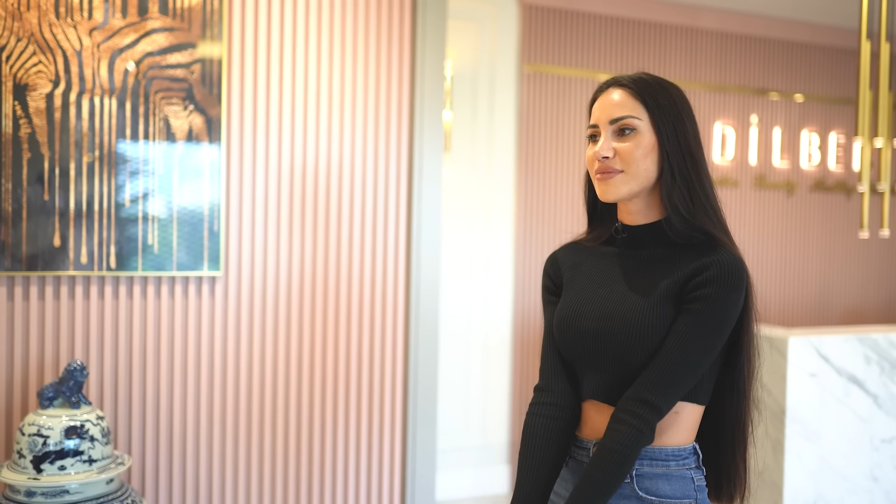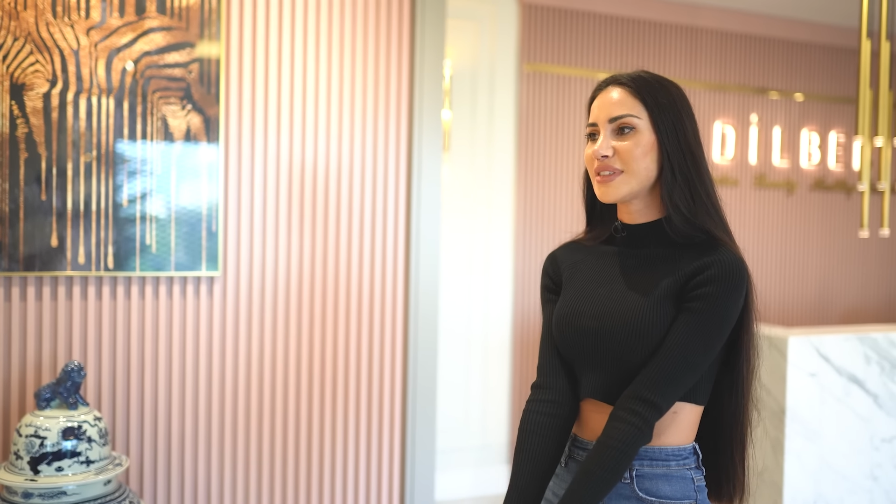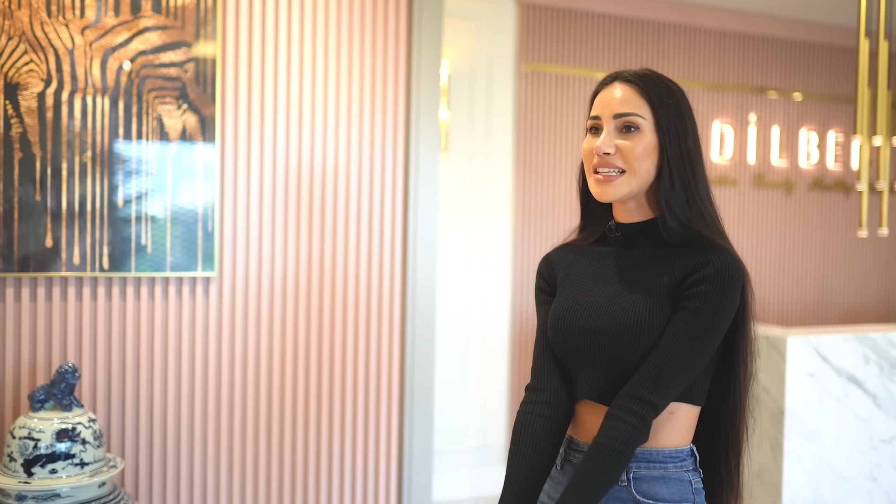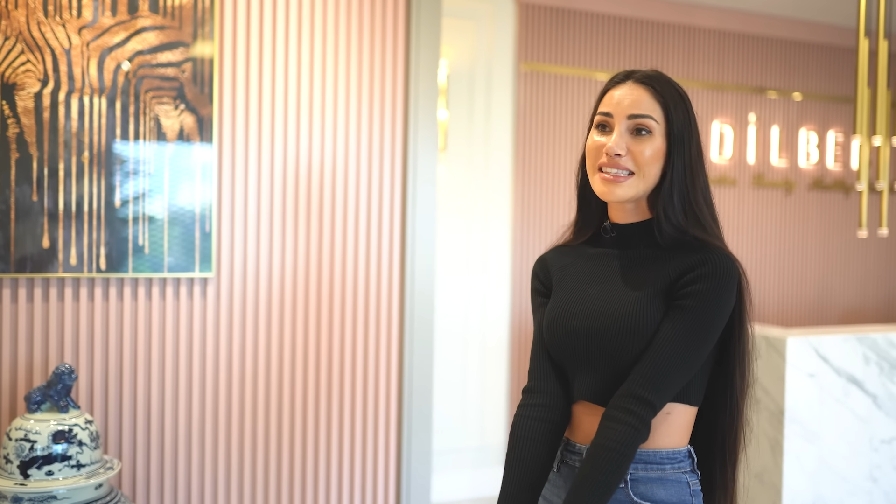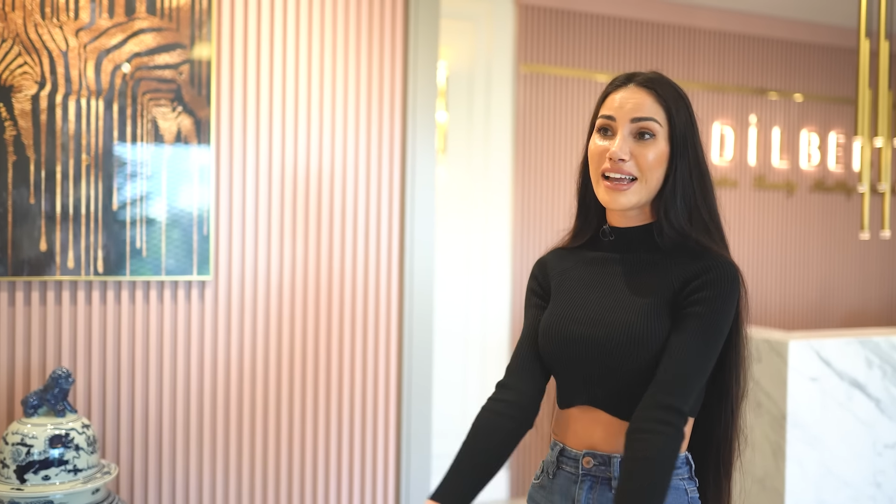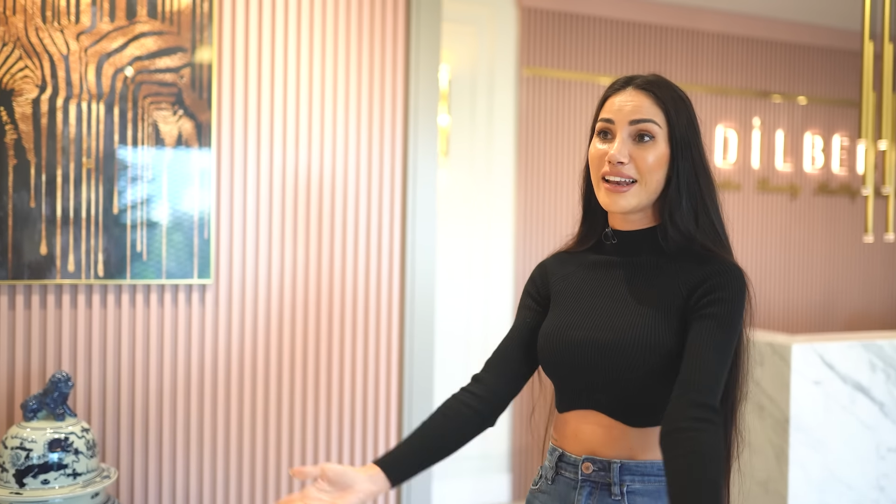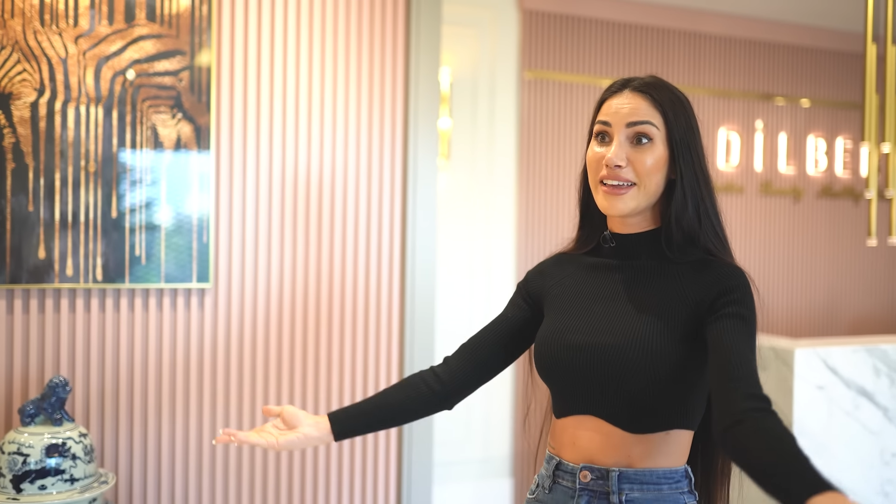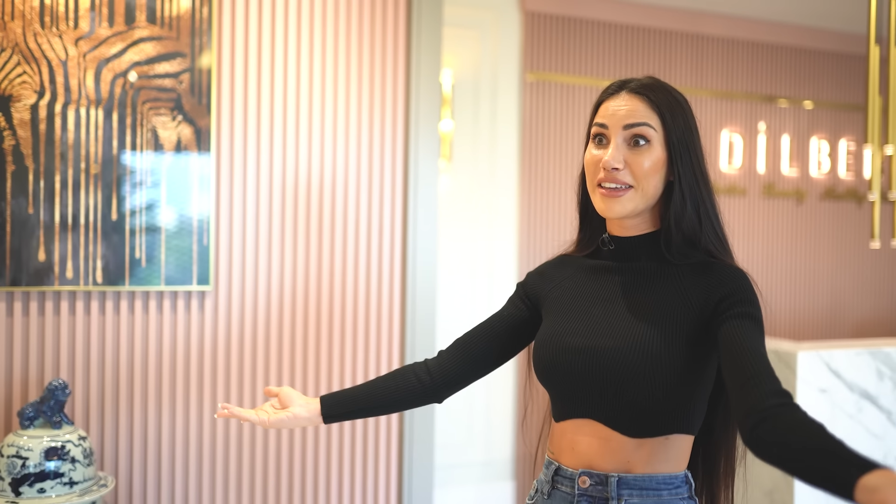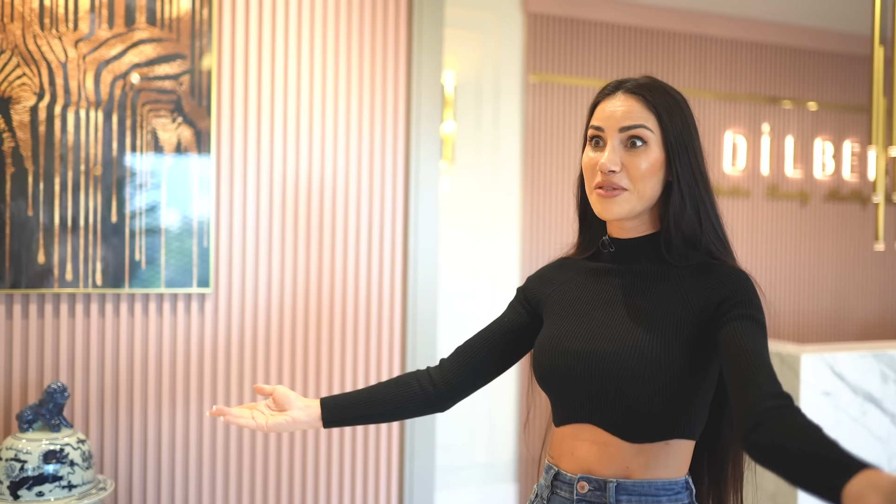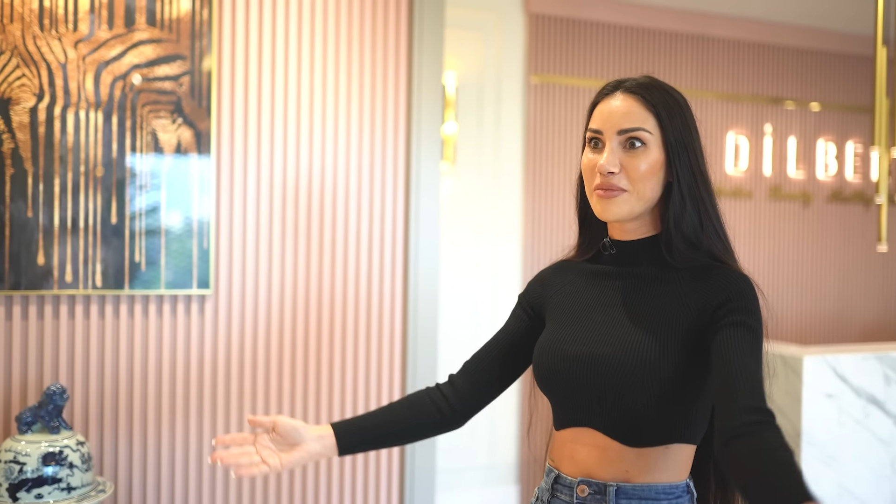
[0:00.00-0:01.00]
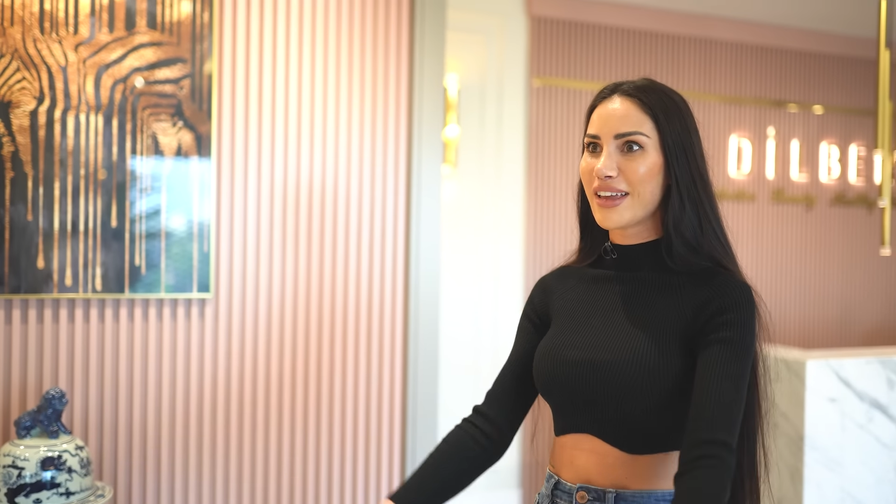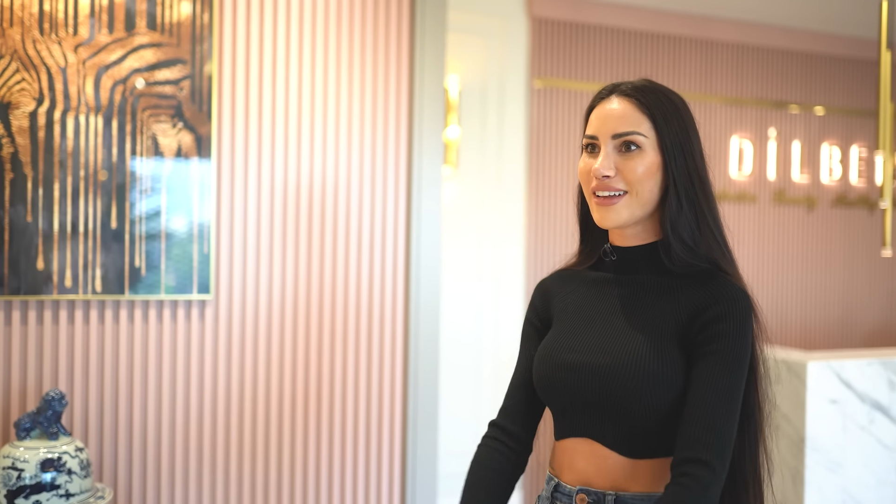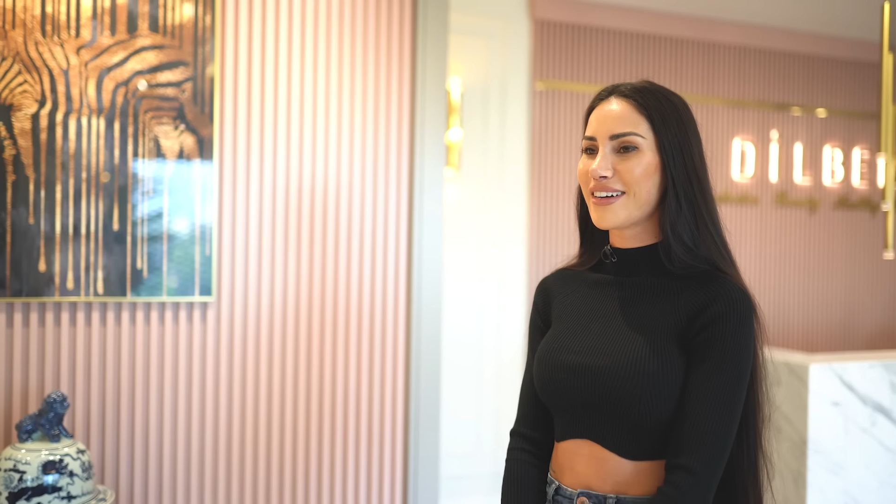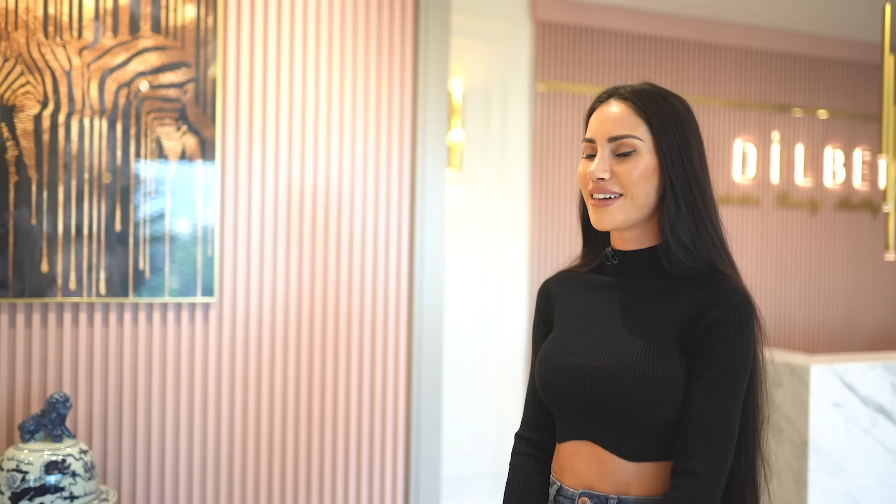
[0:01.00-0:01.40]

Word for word: yes, I like him like